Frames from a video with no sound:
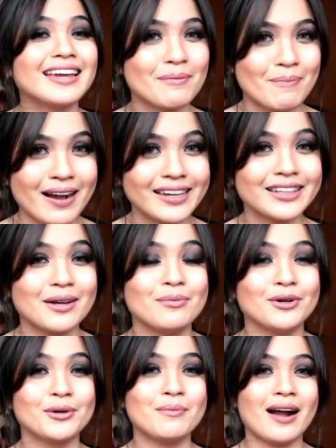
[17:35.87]
Ipakita
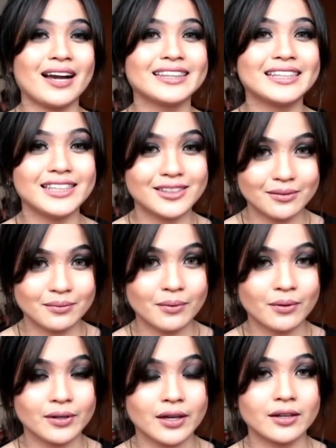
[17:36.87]
mo yung mga teeth
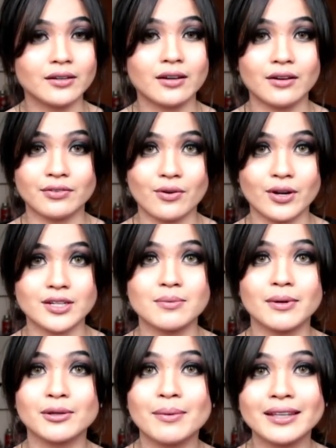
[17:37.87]
mo yan. Of
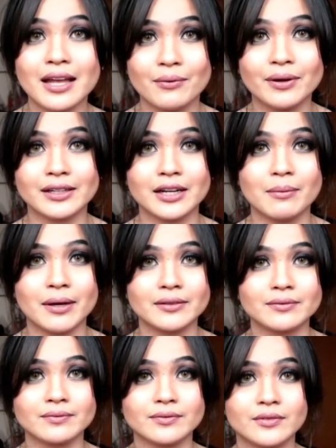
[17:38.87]
course, may tumatawag na naman.
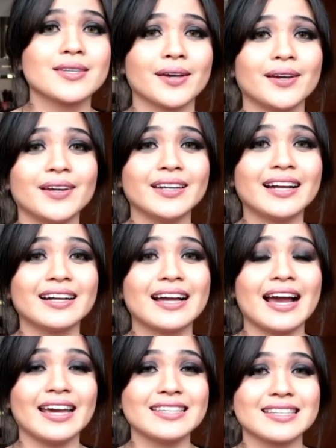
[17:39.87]
So, yun nga
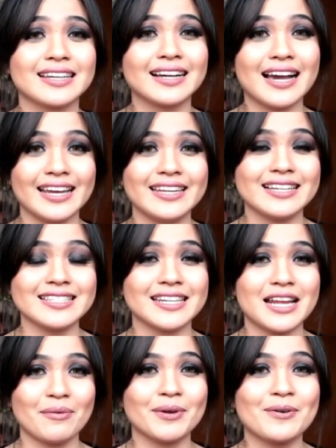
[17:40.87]
guys, kagaya ng
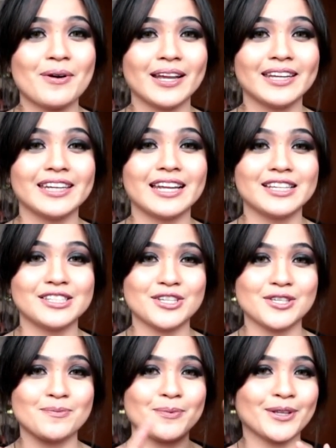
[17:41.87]
sinabi ko kanina,
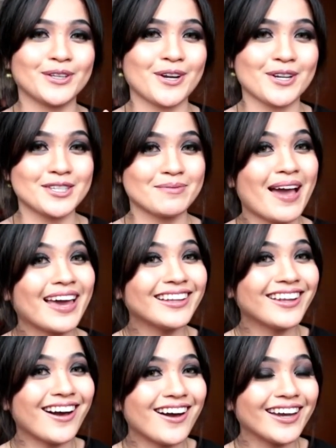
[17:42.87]
just put your
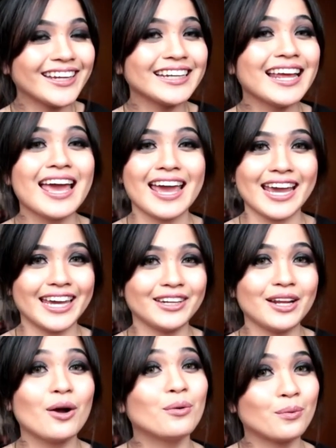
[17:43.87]
smile on
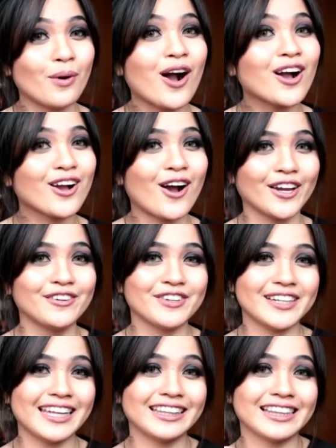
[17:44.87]
and walk
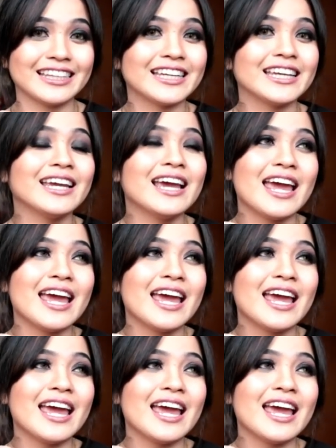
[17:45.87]
confidently.